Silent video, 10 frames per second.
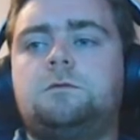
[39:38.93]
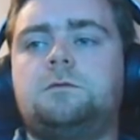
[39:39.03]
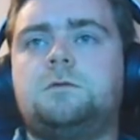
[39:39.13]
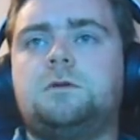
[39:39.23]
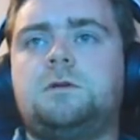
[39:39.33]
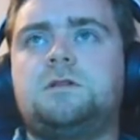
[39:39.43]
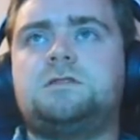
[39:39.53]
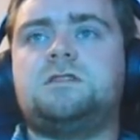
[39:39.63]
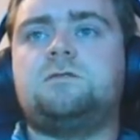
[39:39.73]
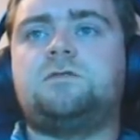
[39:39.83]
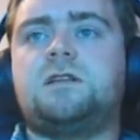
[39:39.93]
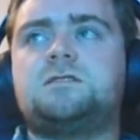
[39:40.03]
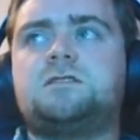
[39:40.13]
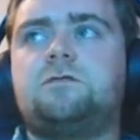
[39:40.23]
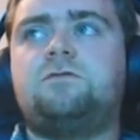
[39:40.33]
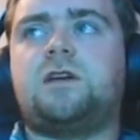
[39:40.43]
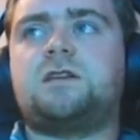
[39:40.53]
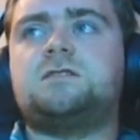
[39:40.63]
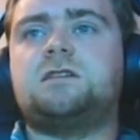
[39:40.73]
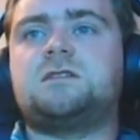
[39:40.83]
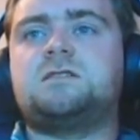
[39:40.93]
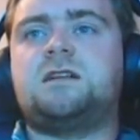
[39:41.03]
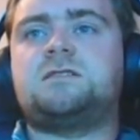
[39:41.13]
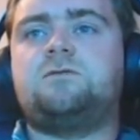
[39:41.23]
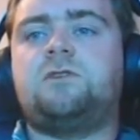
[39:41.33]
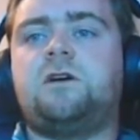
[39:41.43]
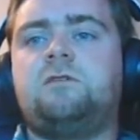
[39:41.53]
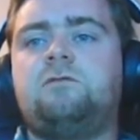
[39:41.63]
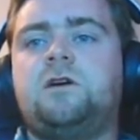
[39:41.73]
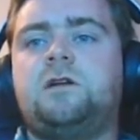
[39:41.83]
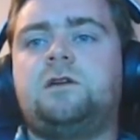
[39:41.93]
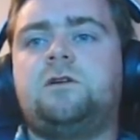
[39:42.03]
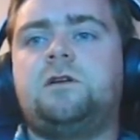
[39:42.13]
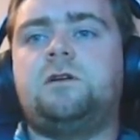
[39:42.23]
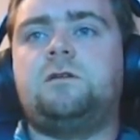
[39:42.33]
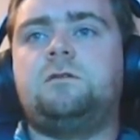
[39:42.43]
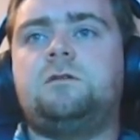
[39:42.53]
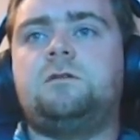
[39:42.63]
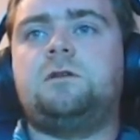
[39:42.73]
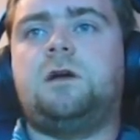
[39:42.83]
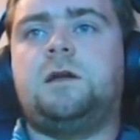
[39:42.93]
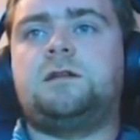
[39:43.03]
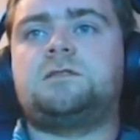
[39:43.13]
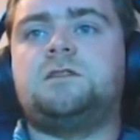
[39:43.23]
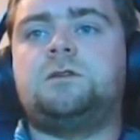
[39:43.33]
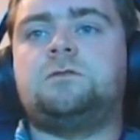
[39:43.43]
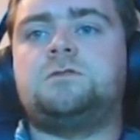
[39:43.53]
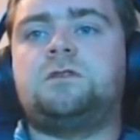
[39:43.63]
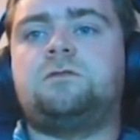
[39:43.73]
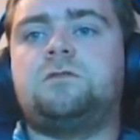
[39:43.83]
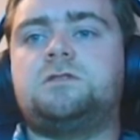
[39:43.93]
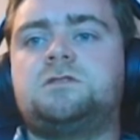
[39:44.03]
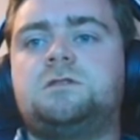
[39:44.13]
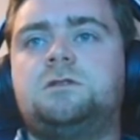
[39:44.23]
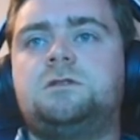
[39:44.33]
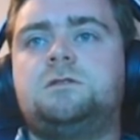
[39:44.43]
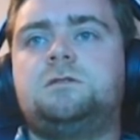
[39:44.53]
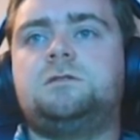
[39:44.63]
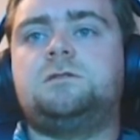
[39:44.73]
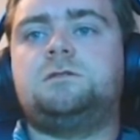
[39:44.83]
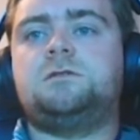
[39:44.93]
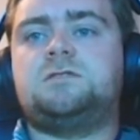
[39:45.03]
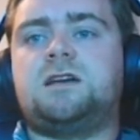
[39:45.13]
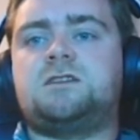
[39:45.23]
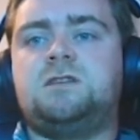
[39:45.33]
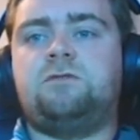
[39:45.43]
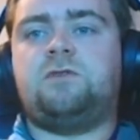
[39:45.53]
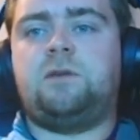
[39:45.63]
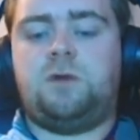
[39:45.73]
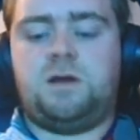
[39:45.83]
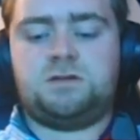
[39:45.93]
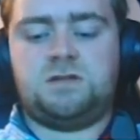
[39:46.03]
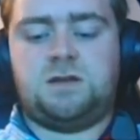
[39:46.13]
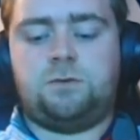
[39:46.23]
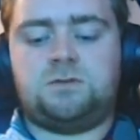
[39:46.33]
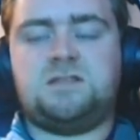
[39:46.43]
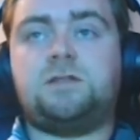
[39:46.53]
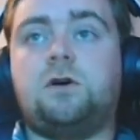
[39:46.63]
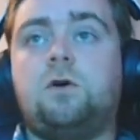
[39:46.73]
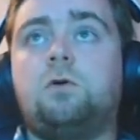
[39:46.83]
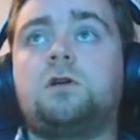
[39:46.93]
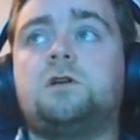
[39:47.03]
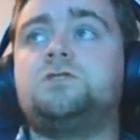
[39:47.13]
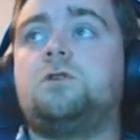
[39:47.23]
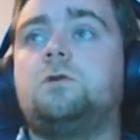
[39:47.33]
And let's see if that's fixed it, because that's very, very annoying. Ah, that's a huge difference. It's actually a vibration now, it's not the whole controller